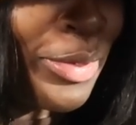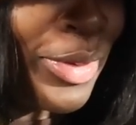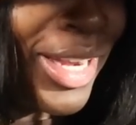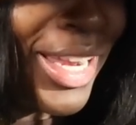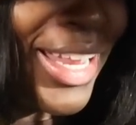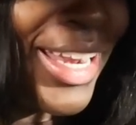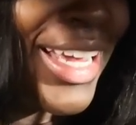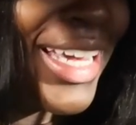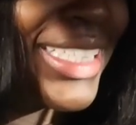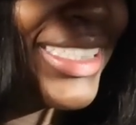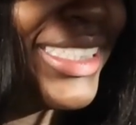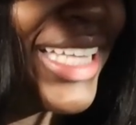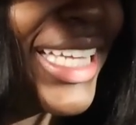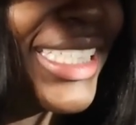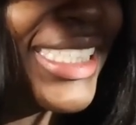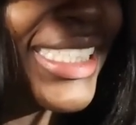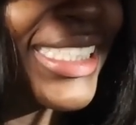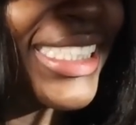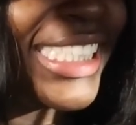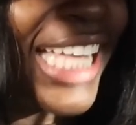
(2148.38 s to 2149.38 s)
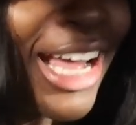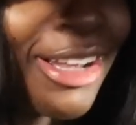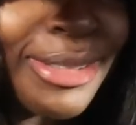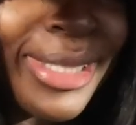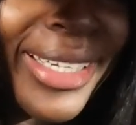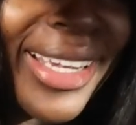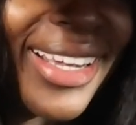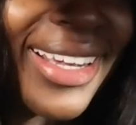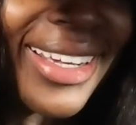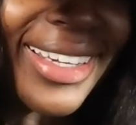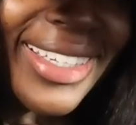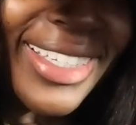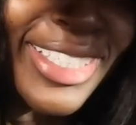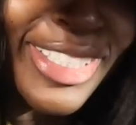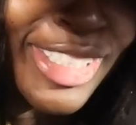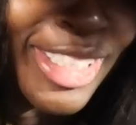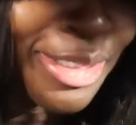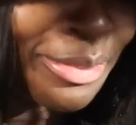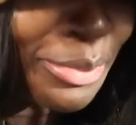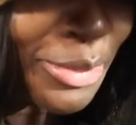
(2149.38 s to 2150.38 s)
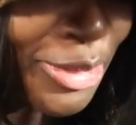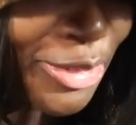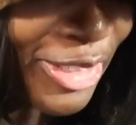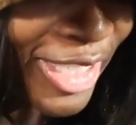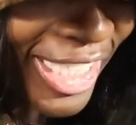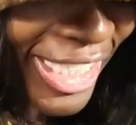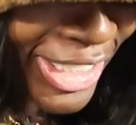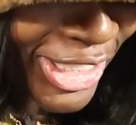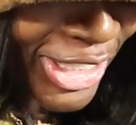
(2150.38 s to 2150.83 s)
banana because that just sounds like a good smoothie to